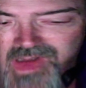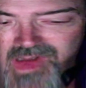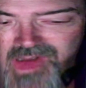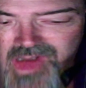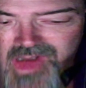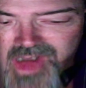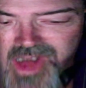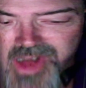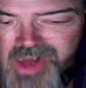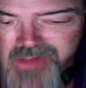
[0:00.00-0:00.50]

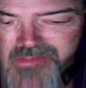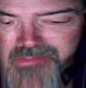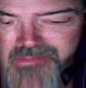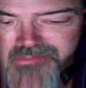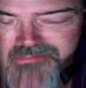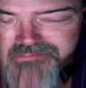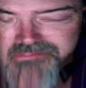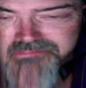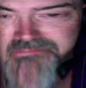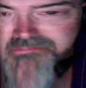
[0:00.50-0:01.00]

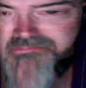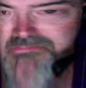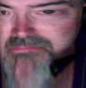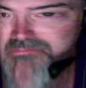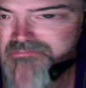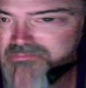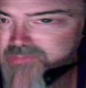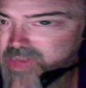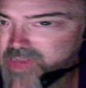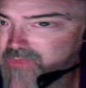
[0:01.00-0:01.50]
Um,
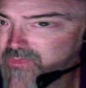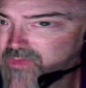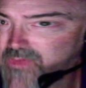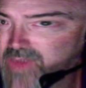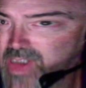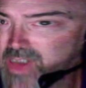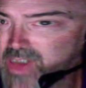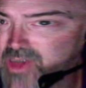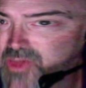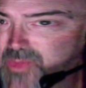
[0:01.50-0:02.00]
different,
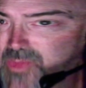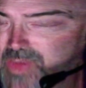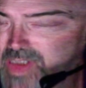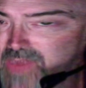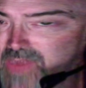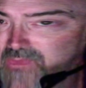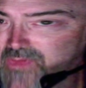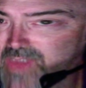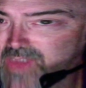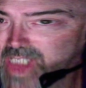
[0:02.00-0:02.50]
it can speak
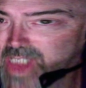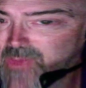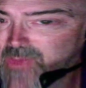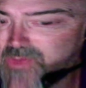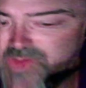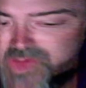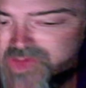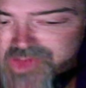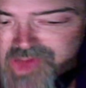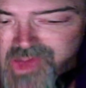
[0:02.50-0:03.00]
different
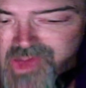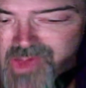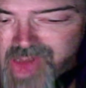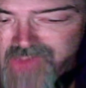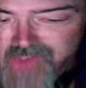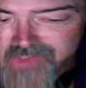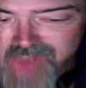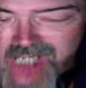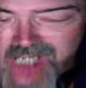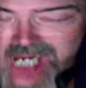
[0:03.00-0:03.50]
languages. You don't
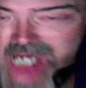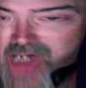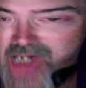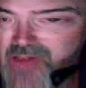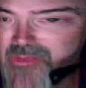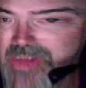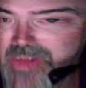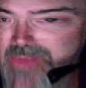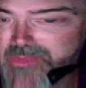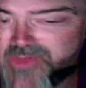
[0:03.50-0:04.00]
have to
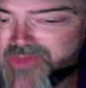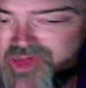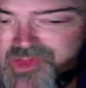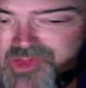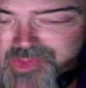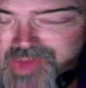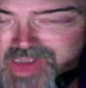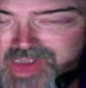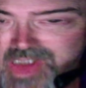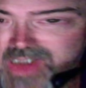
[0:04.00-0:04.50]
hire people to
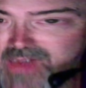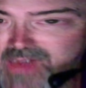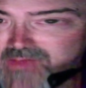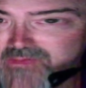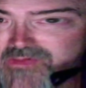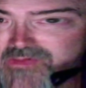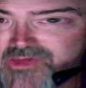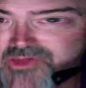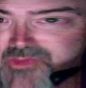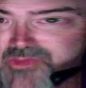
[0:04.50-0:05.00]
speak
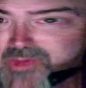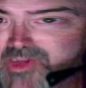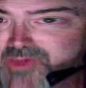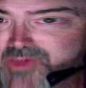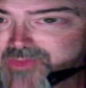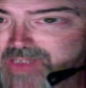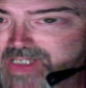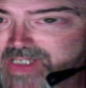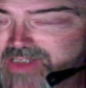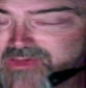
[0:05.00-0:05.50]
English or speak
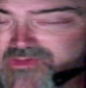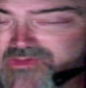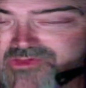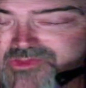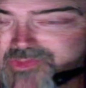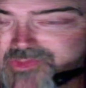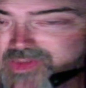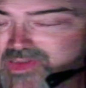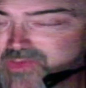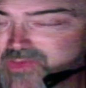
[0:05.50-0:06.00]
Spanish or
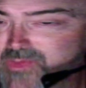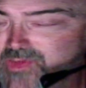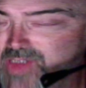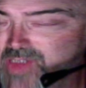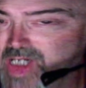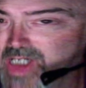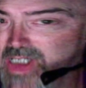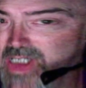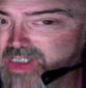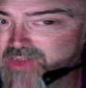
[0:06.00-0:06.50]
speak
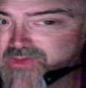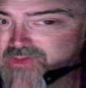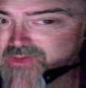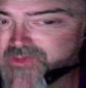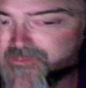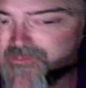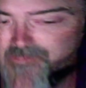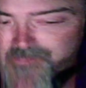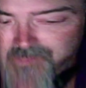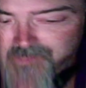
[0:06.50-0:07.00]
Chinese.
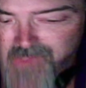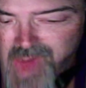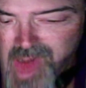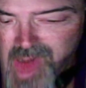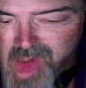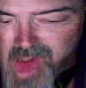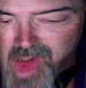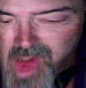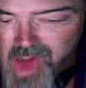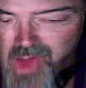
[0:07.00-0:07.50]

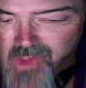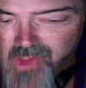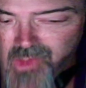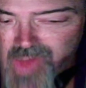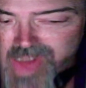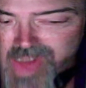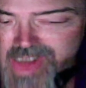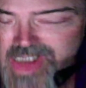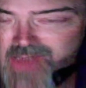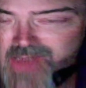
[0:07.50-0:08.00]

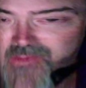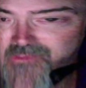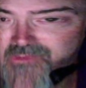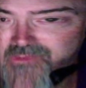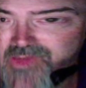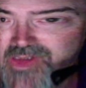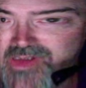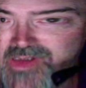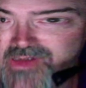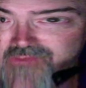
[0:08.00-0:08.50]
Right now in,
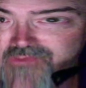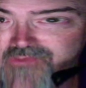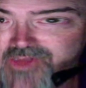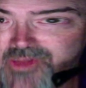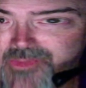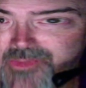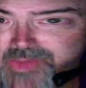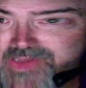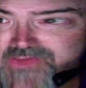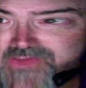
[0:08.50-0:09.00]
in the
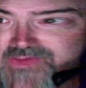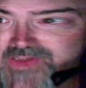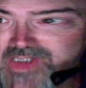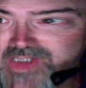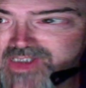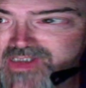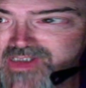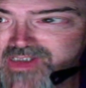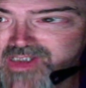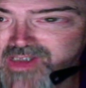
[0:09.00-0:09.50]
Philippines and
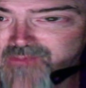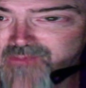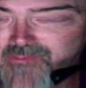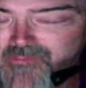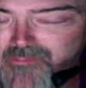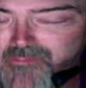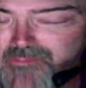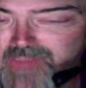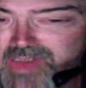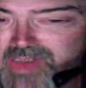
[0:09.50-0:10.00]
India,
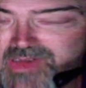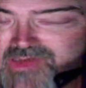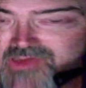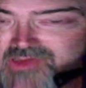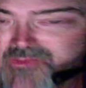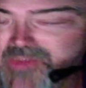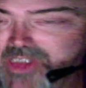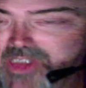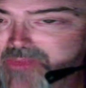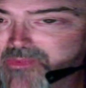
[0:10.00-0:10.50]
millions of
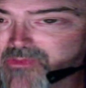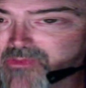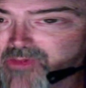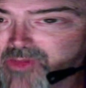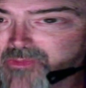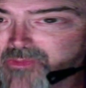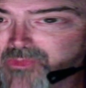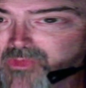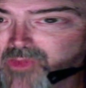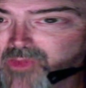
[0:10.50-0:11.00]
people are
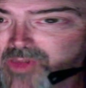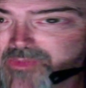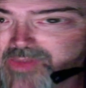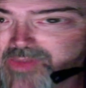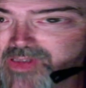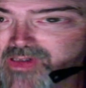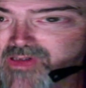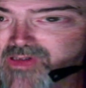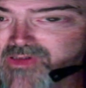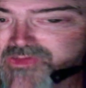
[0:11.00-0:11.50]
employed by
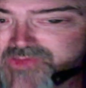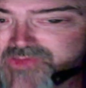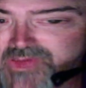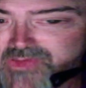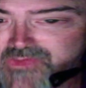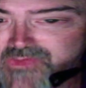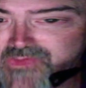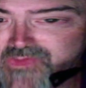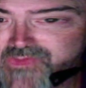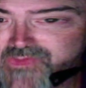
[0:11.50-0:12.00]
call
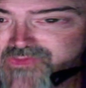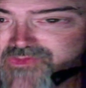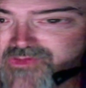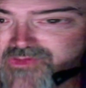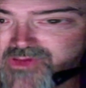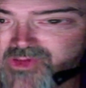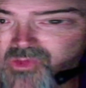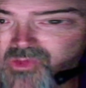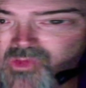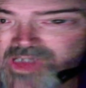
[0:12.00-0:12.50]
centers. This is
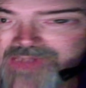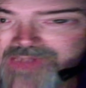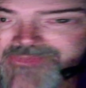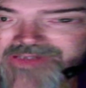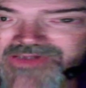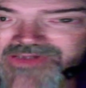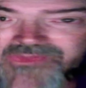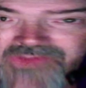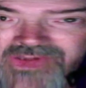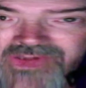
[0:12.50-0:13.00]
going to wipe
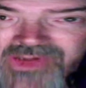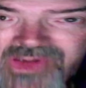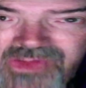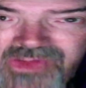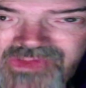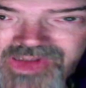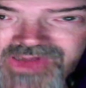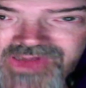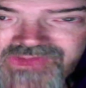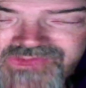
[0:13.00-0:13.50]
out their
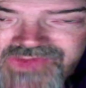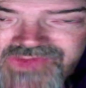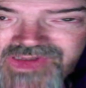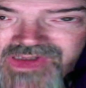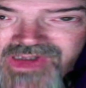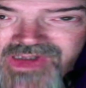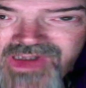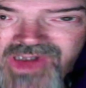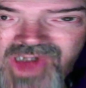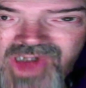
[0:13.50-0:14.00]
careers,
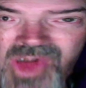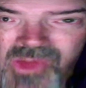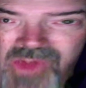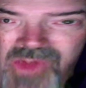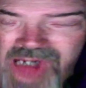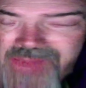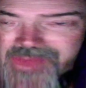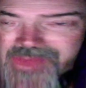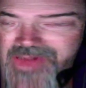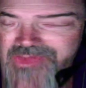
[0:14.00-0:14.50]

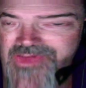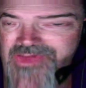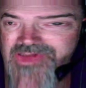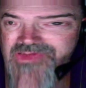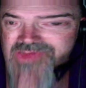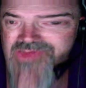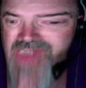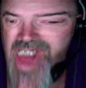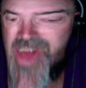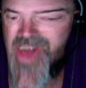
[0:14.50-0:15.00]
wipe out their
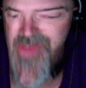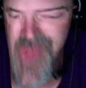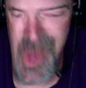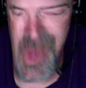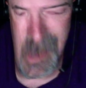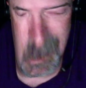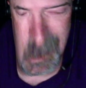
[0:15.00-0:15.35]
jobs.